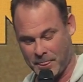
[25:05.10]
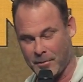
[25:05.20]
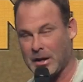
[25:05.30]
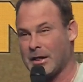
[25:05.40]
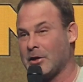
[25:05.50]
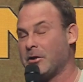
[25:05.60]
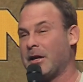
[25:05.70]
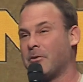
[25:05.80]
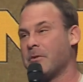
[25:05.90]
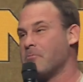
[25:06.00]
We got to learn how
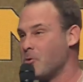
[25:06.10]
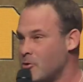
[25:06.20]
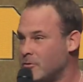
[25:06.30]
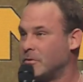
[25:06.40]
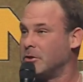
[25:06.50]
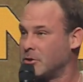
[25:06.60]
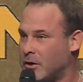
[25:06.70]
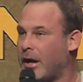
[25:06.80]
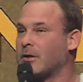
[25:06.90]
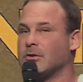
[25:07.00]
to remove
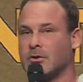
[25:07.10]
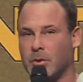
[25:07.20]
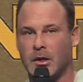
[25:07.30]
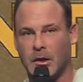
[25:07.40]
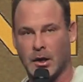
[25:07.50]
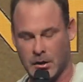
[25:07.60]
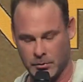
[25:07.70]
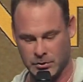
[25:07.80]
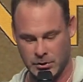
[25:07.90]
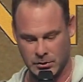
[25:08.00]
distractions so we can lock in
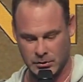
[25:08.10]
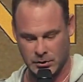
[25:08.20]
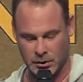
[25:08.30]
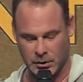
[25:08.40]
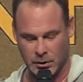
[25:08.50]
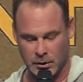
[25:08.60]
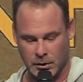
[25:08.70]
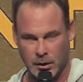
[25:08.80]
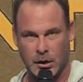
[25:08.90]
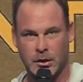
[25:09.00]
with Jesus.
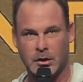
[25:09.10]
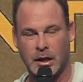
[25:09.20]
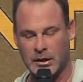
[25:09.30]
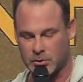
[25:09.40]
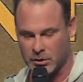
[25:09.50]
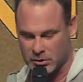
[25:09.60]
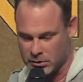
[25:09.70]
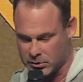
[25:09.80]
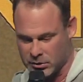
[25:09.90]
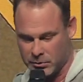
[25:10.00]
And then the last one, this,
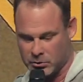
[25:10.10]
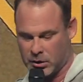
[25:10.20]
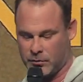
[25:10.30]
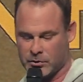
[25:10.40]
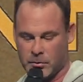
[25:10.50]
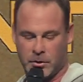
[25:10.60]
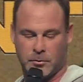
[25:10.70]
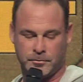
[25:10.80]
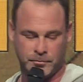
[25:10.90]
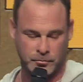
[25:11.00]
this is going to be tricky for some of
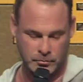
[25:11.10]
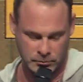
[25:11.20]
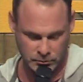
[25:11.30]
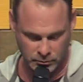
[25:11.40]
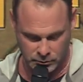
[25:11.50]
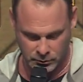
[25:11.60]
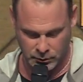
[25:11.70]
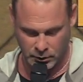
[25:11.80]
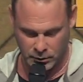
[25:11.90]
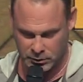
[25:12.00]
you,
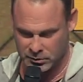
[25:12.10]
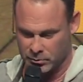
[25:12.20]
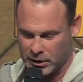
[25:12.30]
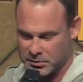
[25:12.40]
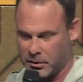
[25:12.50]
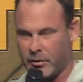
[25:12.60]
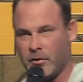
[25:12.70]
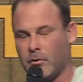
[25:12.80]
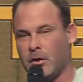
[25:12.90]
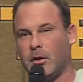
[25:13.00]
which is why it's my
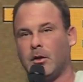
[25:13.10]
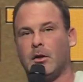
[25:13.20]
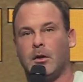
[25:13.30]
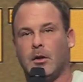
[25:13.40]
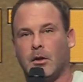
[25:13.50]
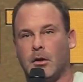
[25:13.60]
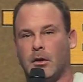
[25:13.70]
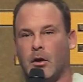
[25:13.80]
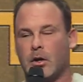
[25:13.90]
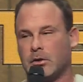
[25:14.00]
favorite one.
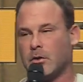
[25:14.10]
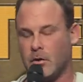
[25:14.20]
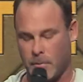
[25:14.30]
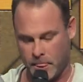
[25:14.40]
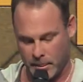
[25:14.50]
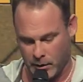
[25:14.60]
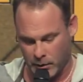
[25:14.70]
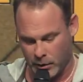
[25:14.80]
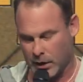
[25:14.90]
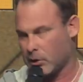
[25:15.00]
Okay, so
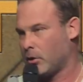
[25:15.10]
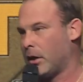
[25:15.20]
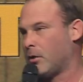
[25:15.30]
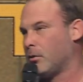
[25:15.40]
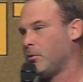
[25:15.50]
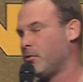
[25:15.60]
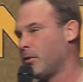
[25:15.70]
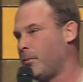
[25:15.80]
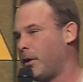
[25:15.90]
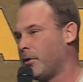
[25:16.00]
we got to learn how to remove
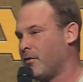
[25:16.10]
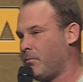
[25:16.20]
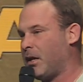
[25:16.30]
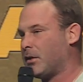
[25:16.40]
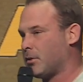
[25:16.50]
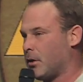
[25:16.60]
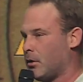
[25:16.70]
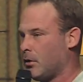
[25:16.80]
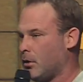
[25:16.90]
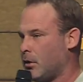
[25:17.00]
the barrier of blessing.
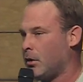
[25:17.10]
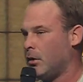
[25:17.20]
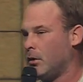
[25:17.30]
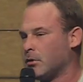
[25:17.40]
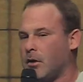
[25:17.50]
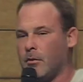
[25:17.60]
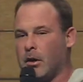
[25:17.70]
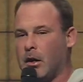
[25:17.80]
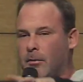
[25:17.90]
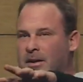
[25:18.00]
So
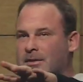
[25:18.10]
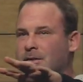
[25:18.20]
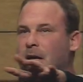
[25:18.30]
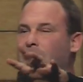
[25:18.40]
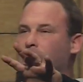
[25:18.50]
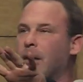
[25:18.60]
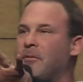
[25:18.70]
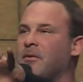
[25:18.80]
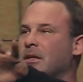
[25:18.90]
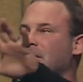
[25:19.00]
everybody, everybody say,
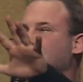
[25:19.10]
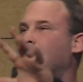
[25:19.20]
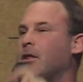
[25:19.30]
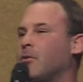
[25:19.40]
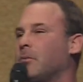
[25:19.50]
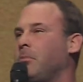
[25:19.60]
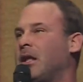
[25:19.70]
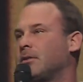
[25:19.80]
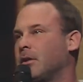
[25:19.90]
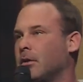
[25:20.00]
everybody say the word
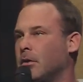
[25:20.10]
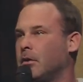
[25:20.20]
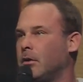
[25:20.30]
blessing.